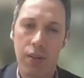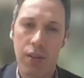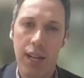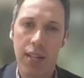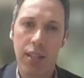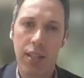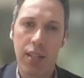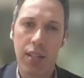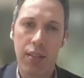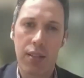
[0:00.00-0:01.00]
the
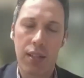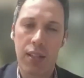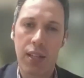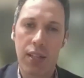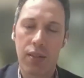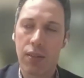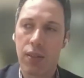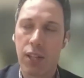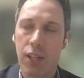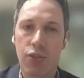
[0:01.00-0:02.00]
idea that that he had
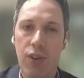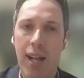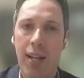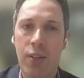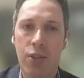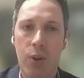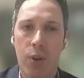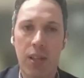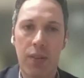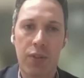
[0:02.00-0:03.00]
done trials
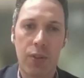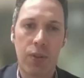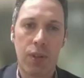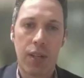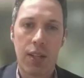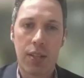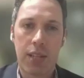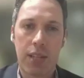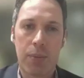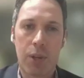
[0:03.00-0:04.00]
showing that if you
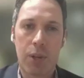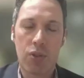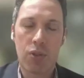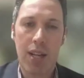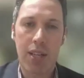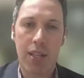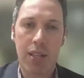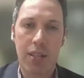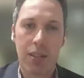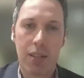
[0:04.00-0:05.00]
take a blow
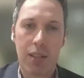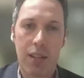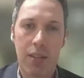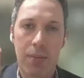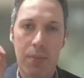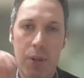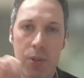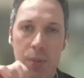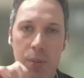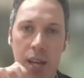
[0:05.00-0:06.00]
dryer and blow
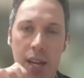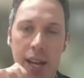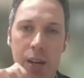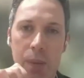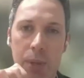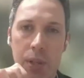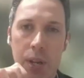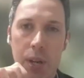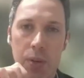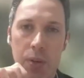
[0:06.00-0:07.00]
some hot air up your
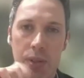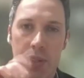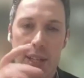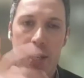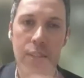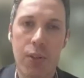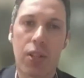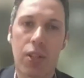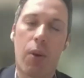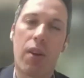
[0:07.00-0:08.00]
nose that it kills
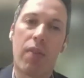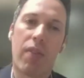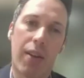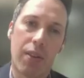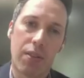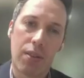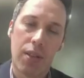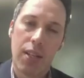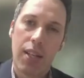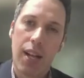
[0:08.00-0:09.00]
the coronavirus.
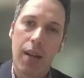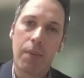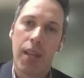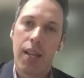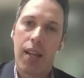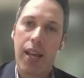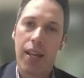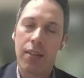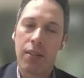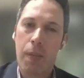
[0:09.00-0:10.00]
Um,
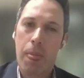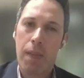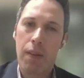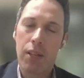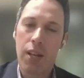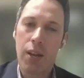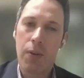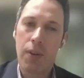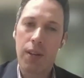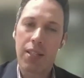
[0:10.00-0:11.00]
and you
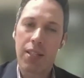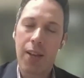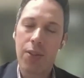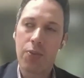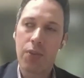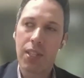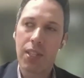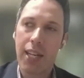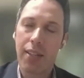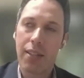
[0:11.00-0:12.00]
know, it sounds
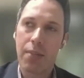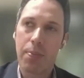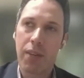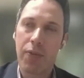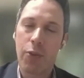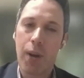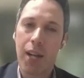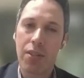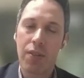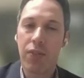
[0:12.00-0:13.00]
ridiculous, but if you
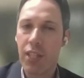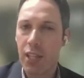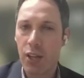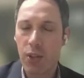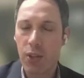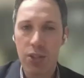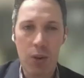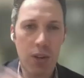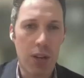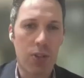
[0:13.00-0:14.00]
watch the video, he's
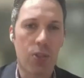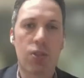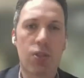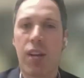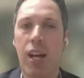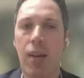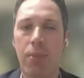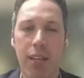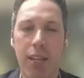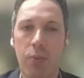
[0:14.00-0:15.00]
showing all sorts of
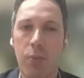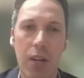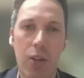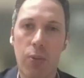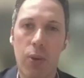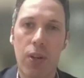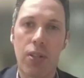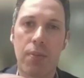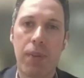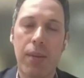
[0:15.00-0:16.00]
complicated medical
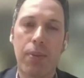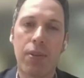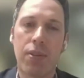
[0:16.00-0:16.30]
words and papers.